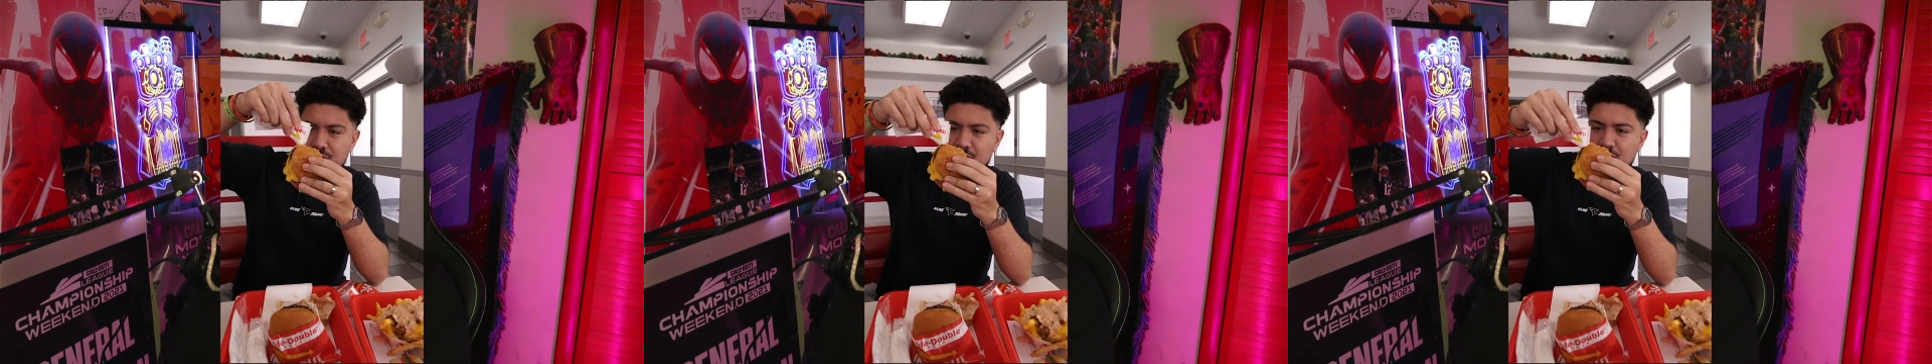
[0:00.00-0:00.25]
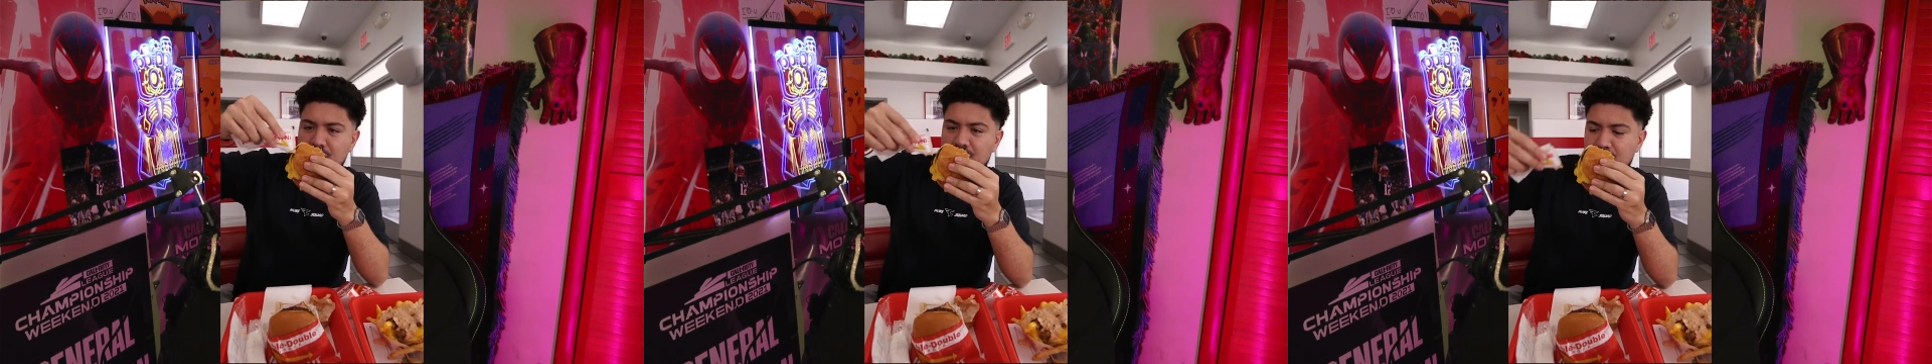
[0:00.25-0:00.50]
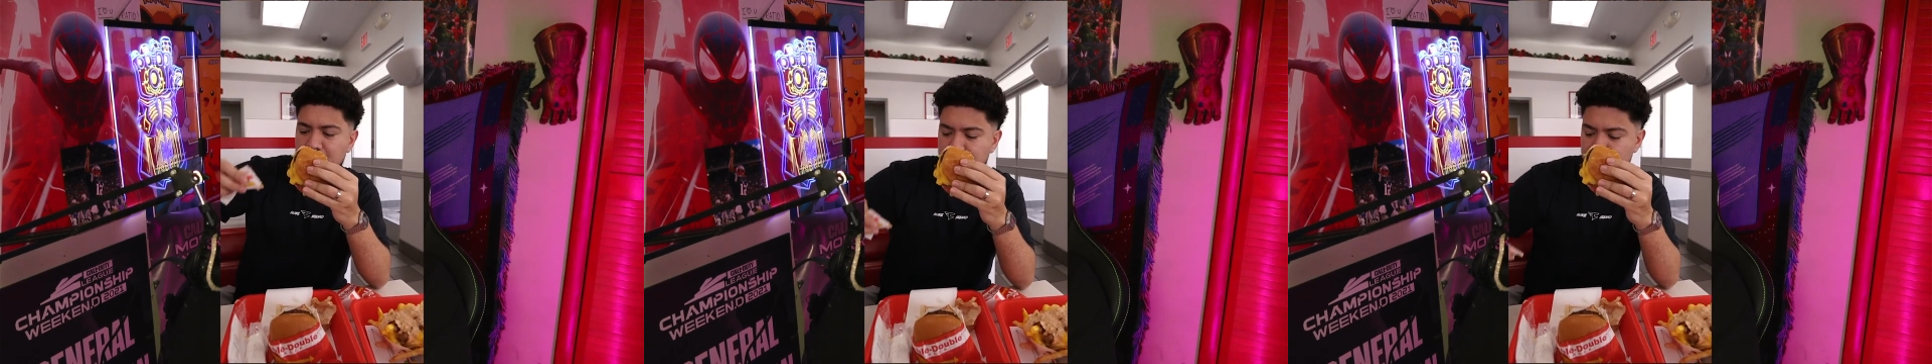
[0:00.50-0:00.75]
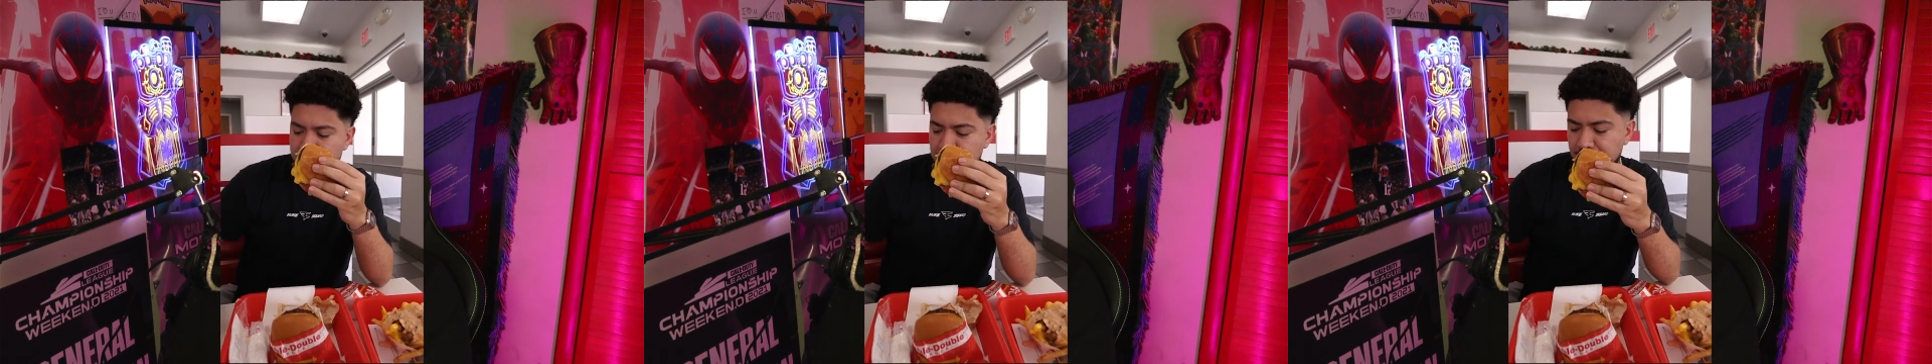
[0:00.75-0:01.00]
So
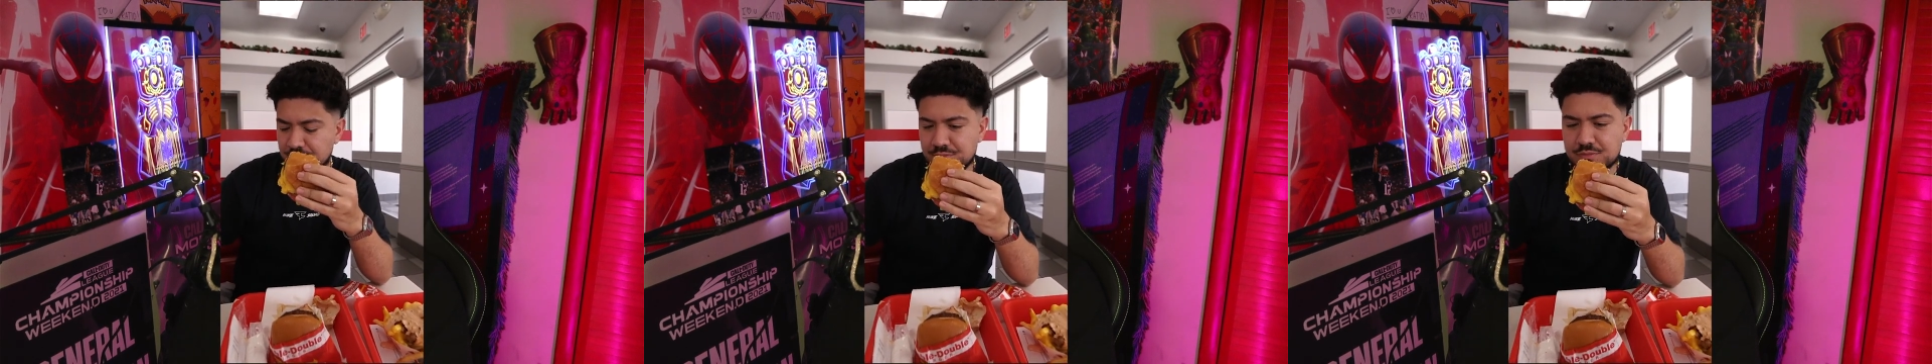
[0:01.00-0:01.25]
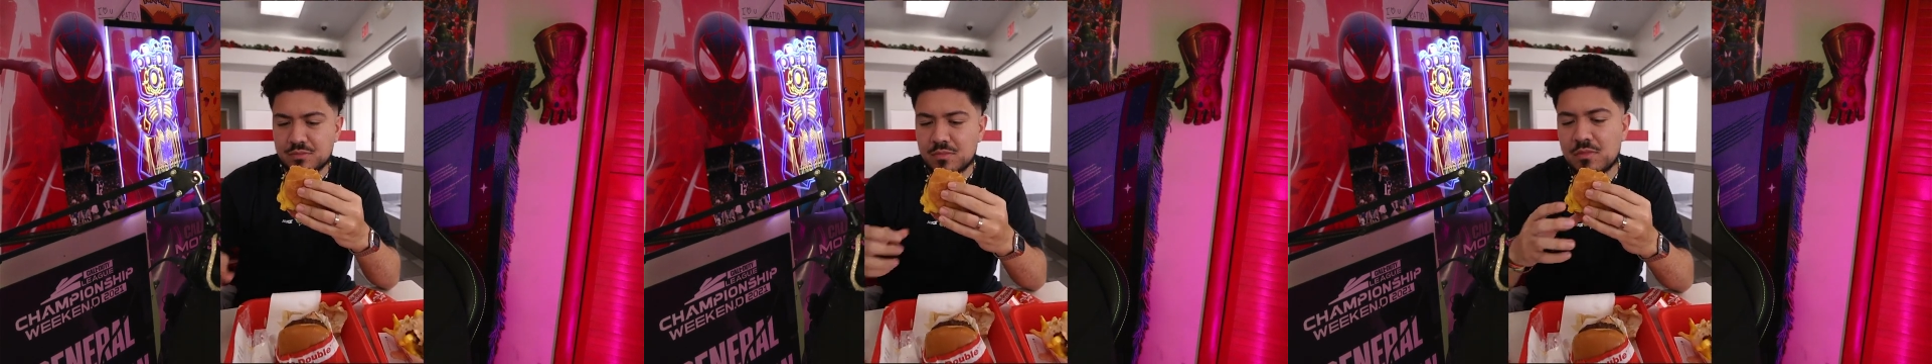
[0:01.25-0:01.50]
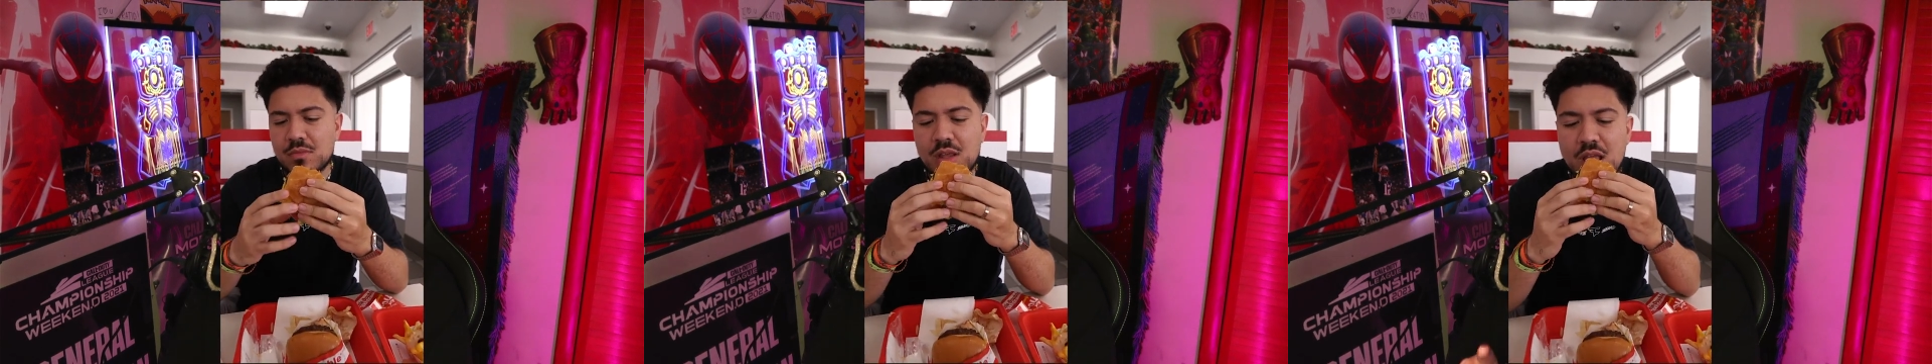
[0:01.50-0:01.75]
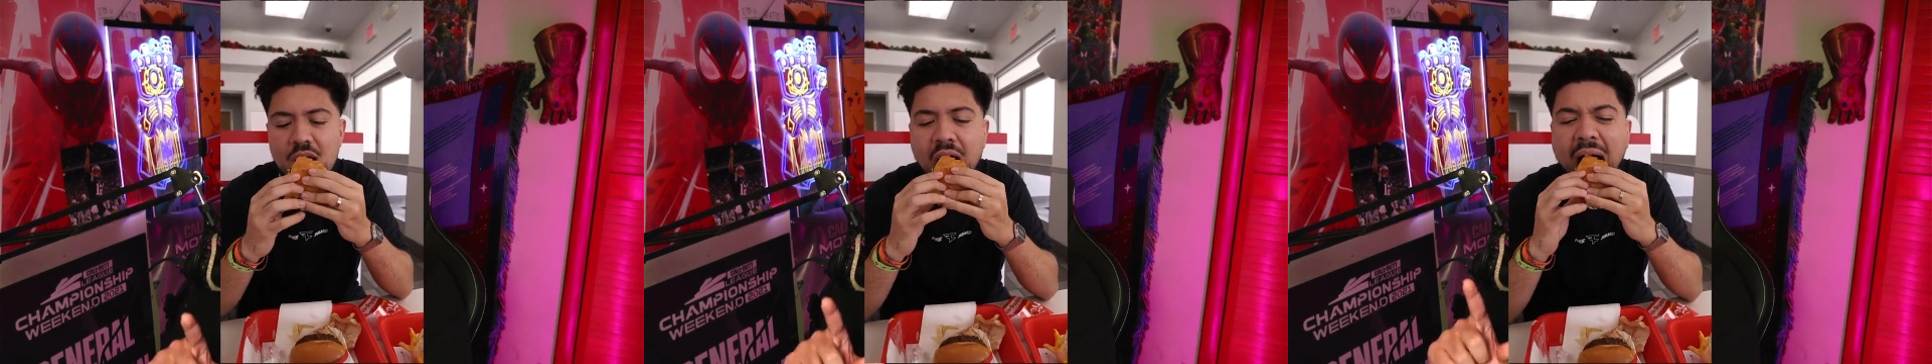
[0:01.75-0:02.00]
I'm gonna
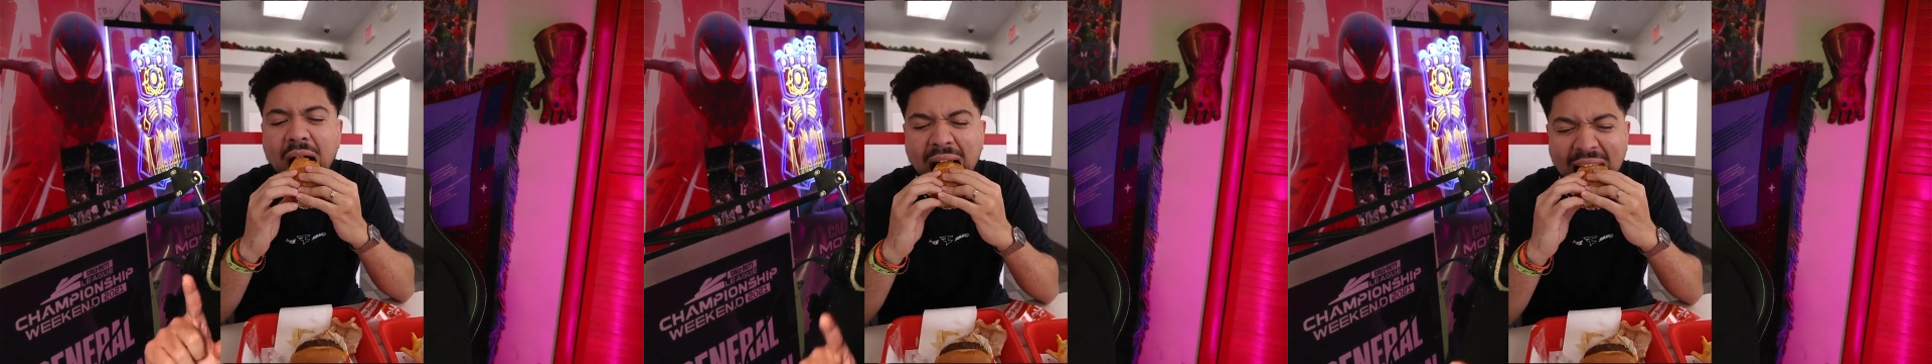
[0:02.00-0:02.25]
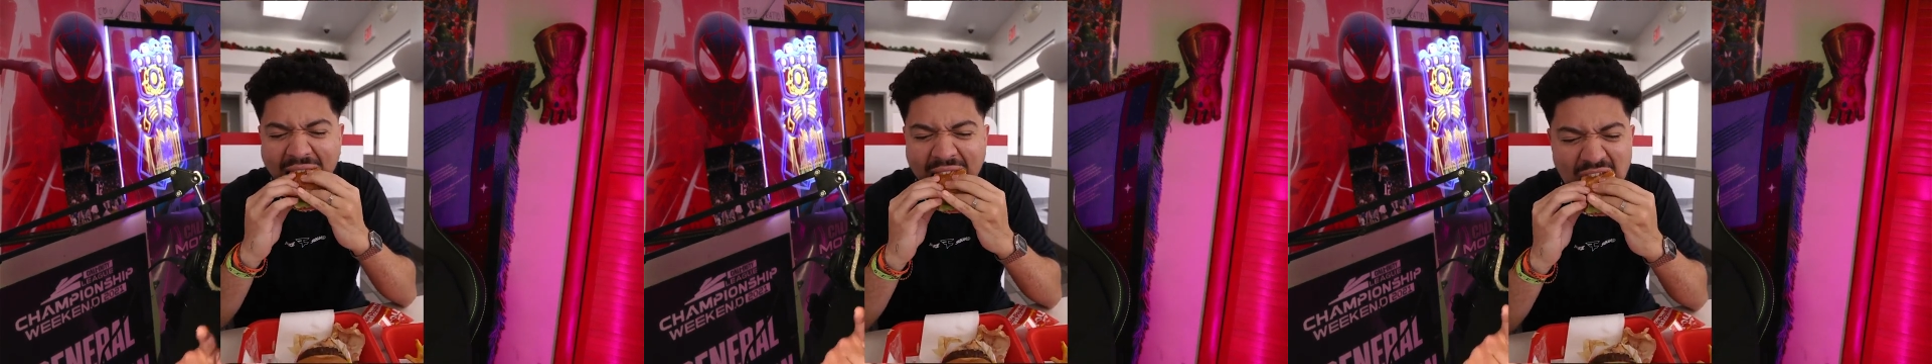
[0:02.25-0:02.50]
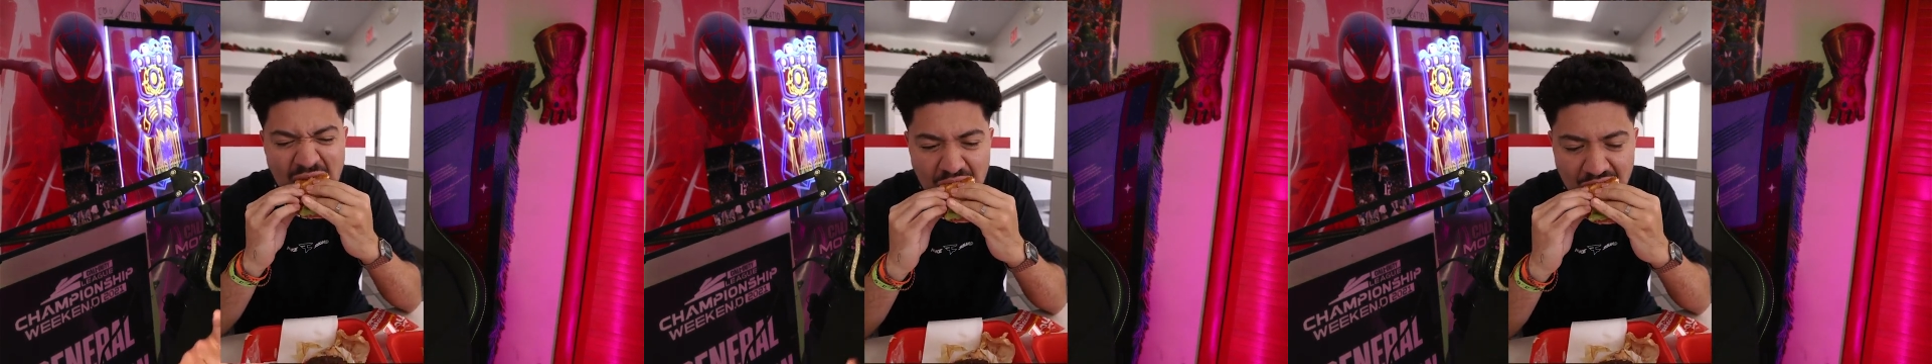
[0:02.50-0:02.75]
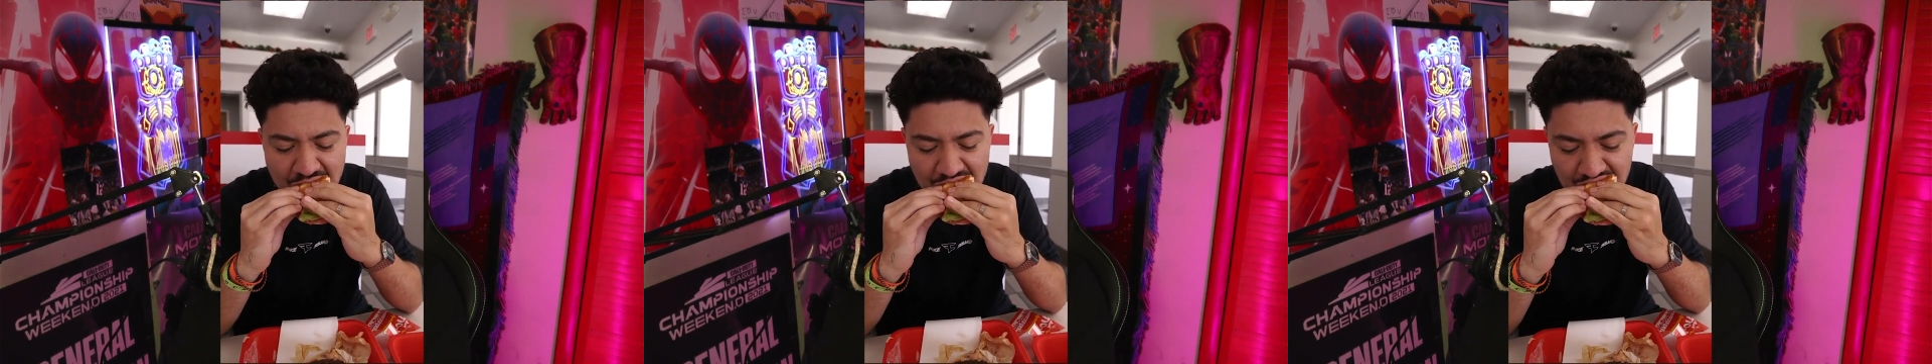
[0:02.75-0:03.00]
say the fries are an
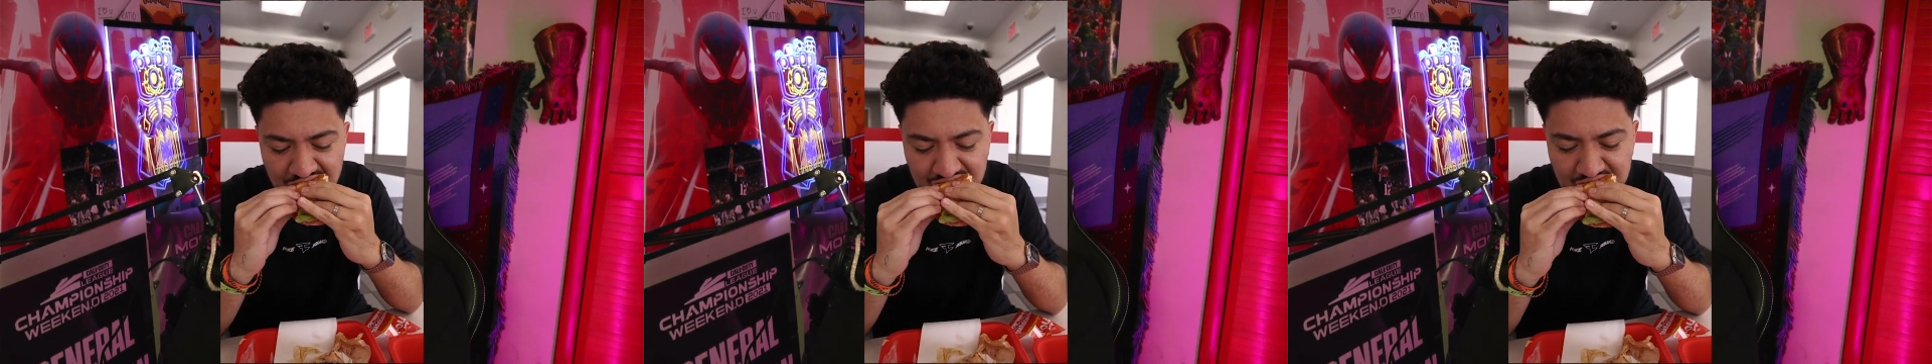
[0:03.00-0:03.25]
L,